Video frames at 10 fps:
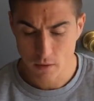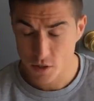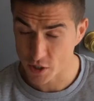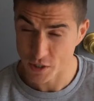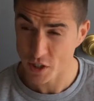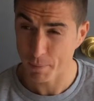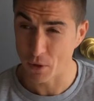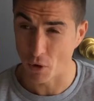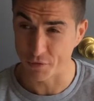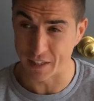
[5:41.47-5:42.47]
Since I've been
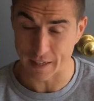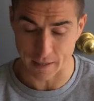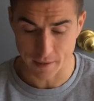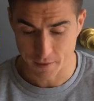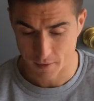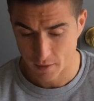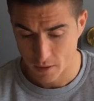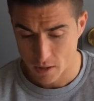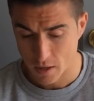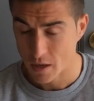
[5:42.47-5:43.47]
off dairy,
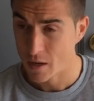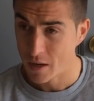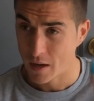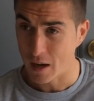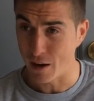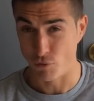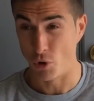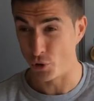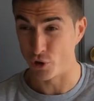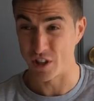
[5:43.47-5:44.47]
I've
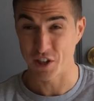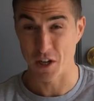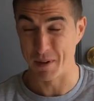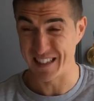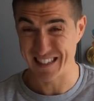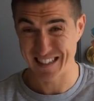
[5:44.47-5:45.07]
not used this in about,